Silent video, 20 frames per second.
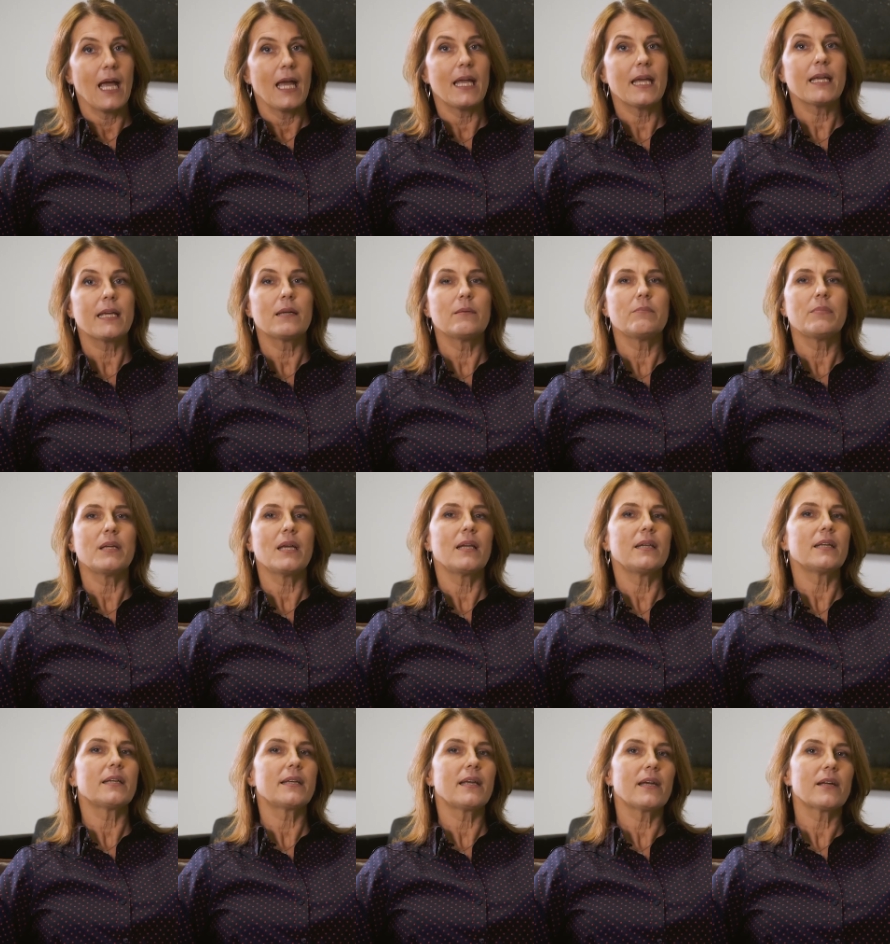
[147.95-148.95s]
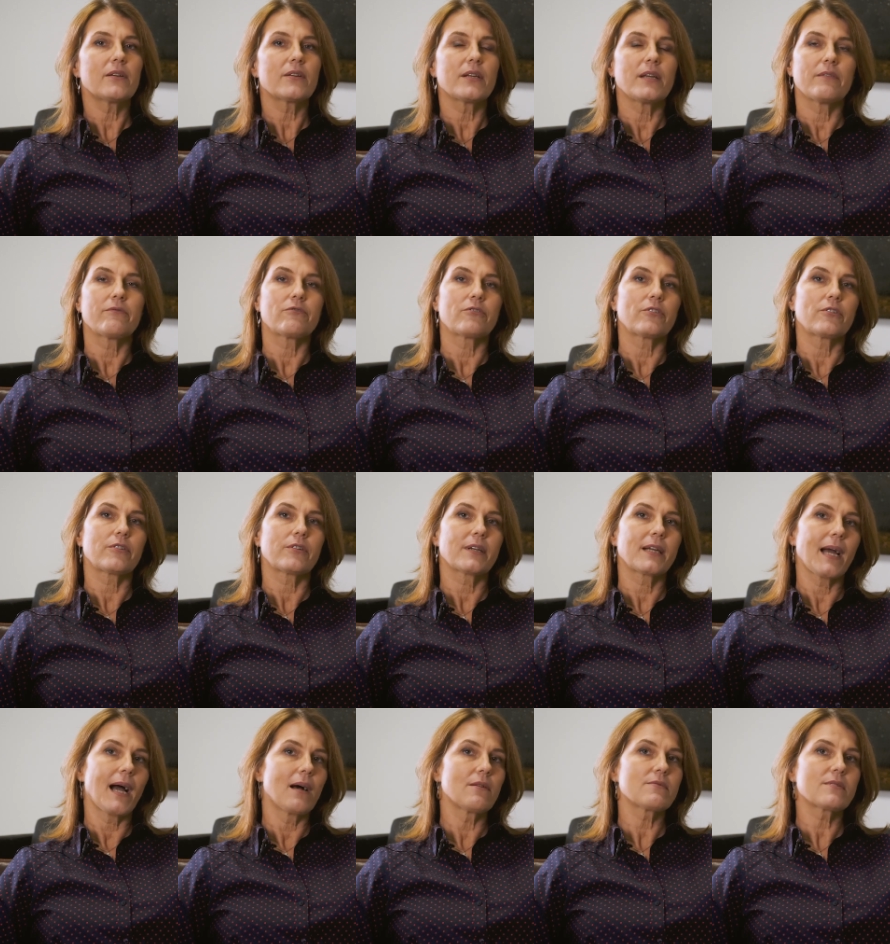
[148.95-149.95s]
It can be any caregiver,
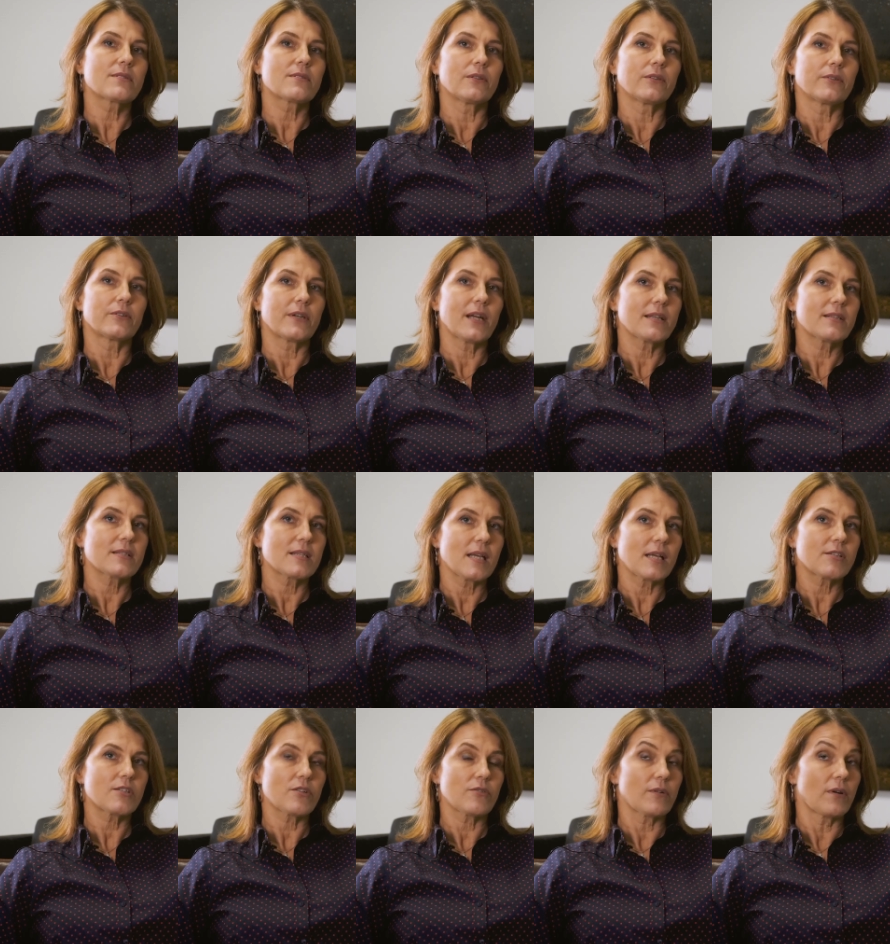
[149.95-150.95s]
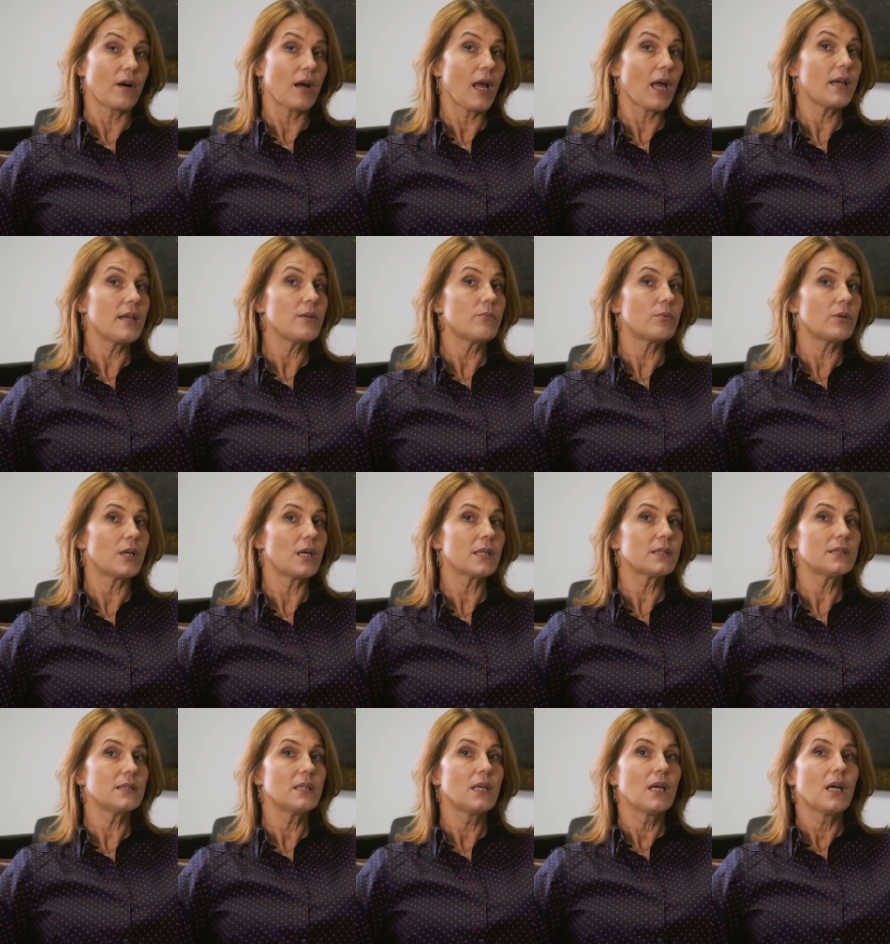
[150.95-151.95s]
counselor, et cetera,
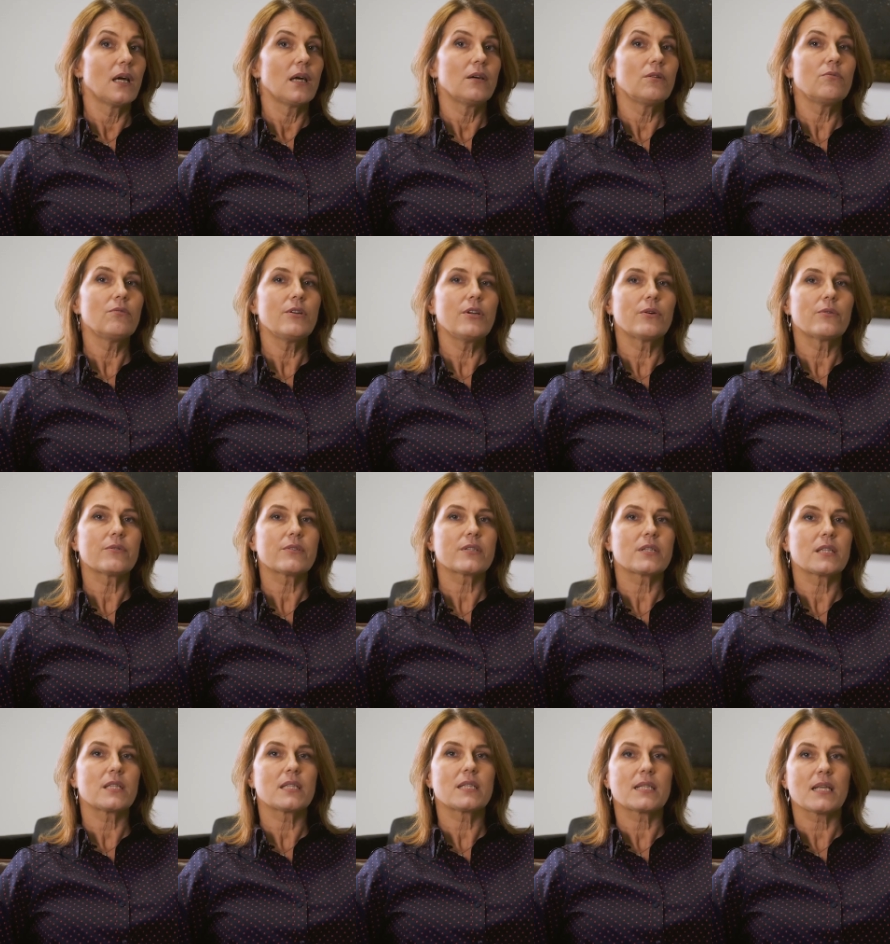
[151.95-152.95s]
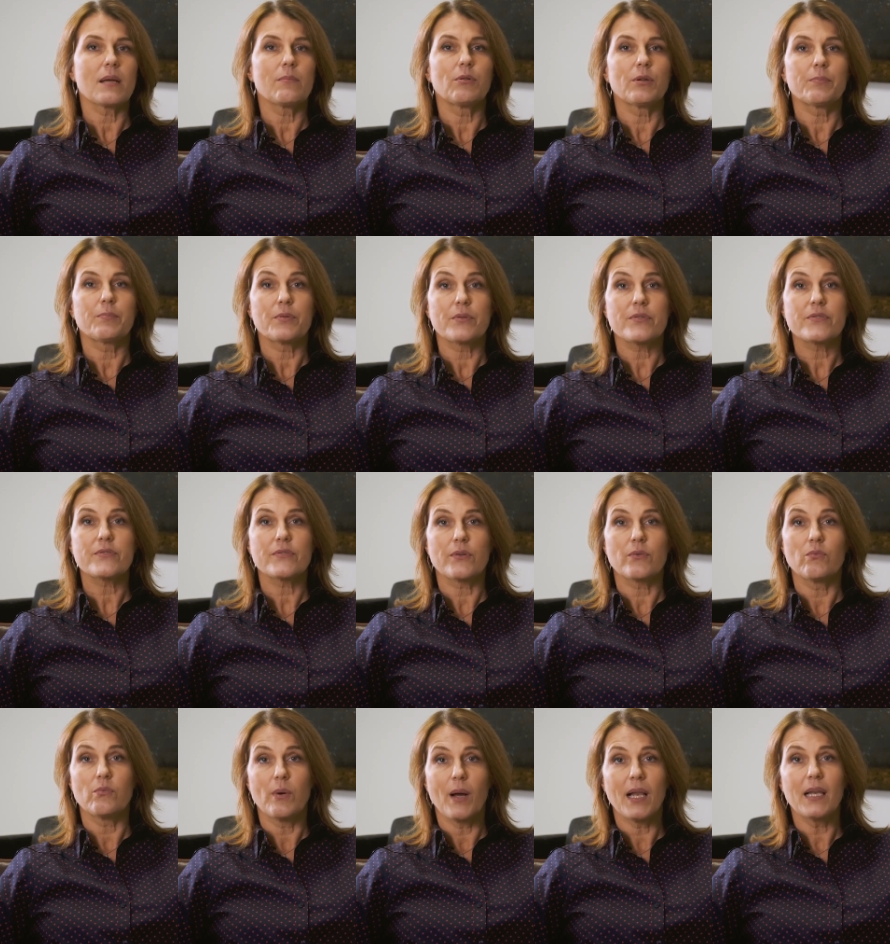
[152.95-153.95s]
anyone who knows the disabled
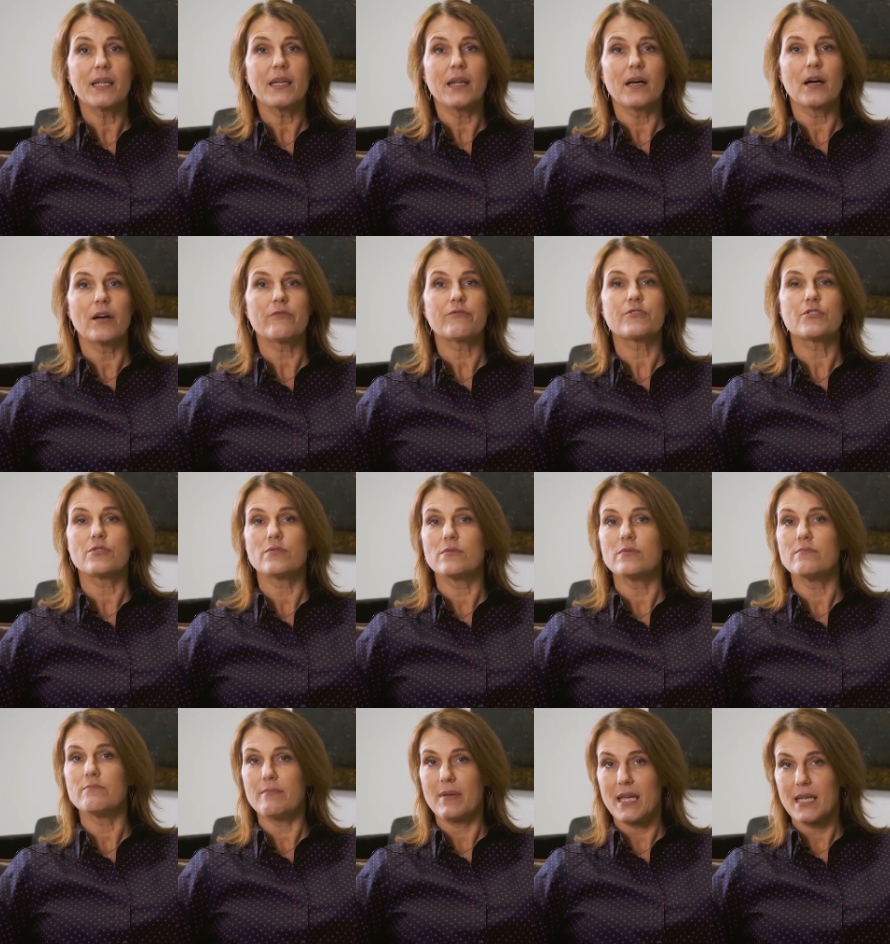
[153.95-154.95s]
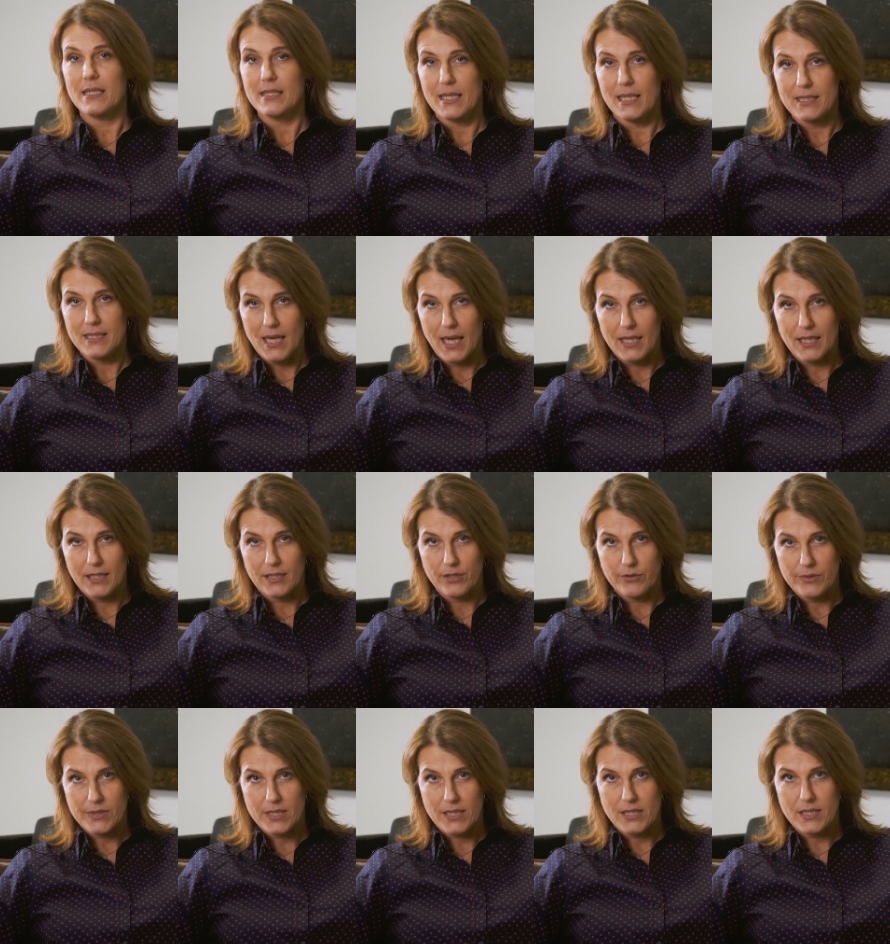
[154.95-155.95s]
person well enough to make that
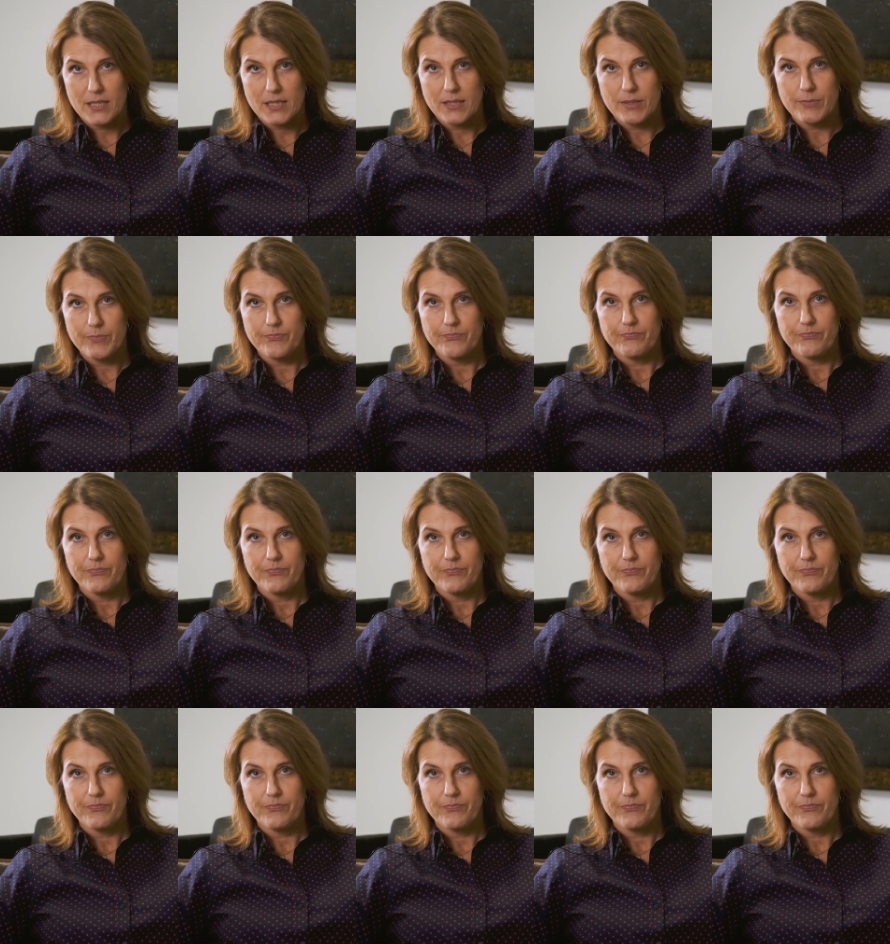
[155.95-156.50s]
diagnosis.